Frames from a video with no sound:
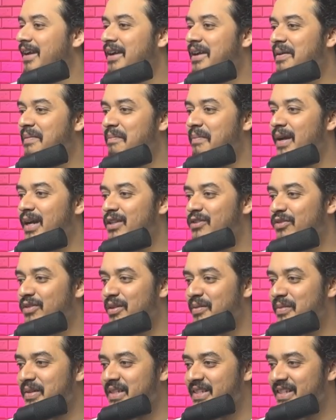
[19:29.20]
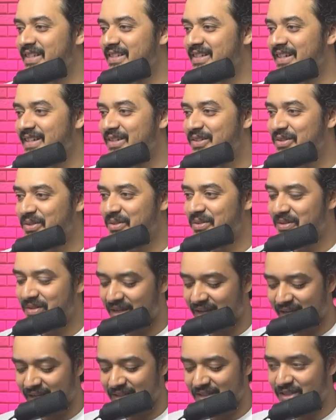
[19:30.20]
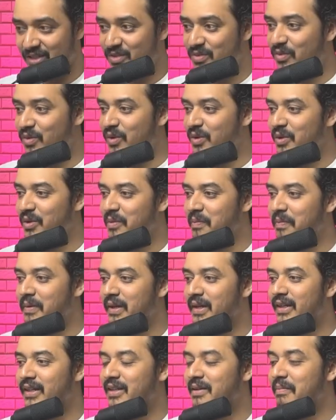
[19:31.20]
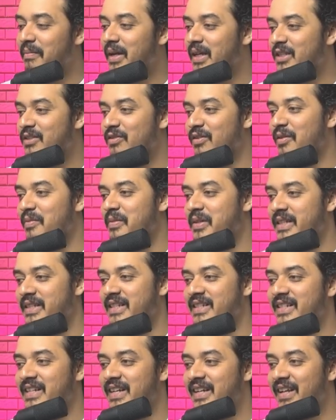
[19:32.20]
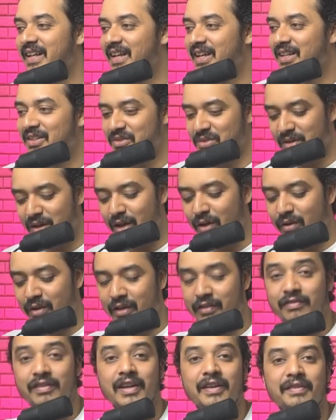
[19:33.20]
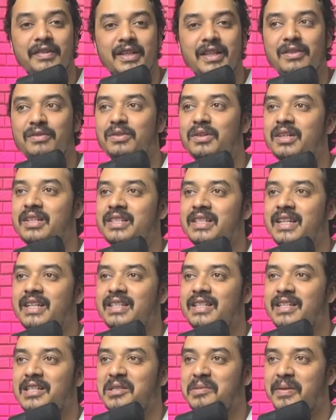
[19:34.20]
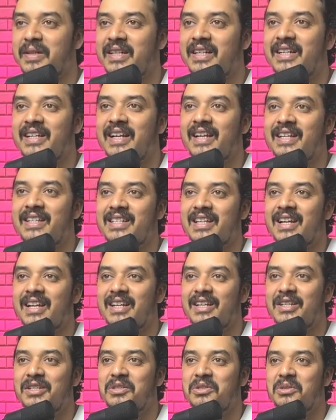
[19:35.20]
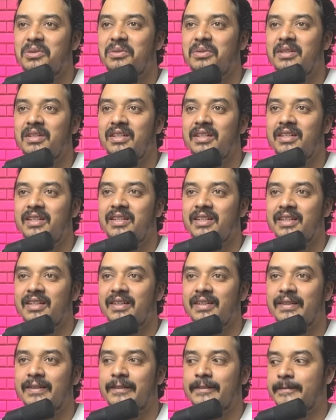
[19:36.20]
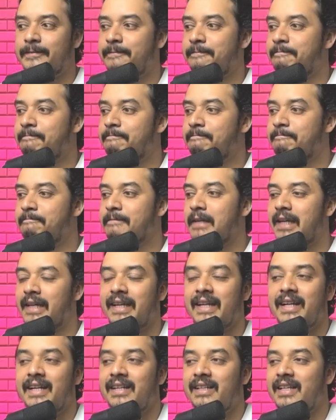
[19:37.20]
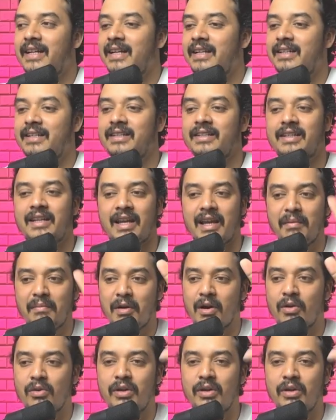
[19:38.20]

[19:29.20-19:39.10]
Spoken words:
match from regex, right? So I just want to print the match from regex, right? So now if everything works as expected, guys, I should get that amount